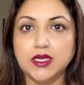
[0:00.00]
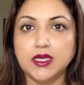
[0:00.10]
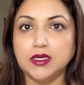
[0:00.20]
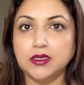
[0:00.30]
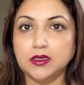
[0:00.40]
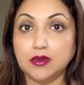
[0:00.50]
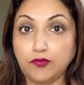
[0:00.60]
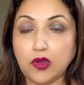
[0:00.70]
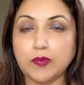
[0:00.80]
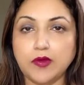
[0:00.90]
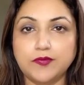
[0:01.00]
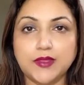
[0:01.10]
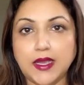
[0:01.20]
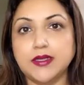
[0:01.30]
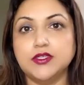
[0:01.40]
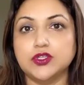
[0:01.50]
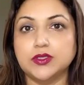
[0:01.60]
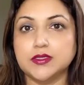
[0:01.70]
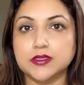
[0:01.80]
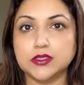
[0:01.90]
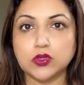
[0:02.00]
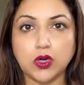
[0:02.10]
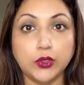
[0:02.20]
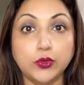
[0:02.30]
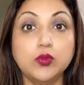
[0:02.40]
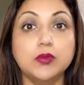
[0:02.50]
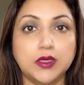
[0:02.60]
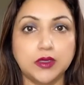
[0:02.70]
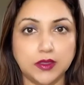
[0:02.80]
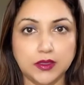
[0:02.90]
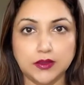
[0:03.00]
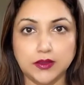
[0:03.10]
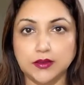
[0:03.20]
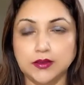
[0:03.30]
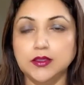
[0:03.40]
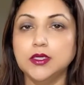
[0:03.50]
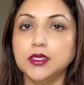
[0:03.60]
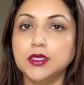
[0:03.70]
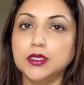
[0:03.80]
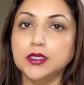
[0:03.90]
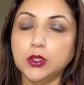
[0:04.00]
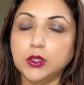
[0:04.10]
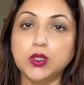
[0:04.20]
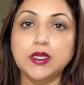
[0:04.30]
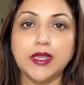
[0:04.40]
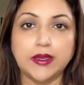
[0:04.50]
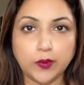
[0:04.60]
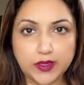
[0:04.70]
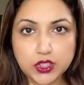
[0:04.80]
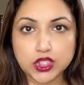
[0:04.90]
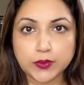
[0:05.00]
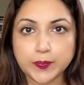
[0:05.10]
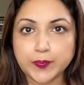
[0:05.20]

a form of that. So this is called hummer in the local language,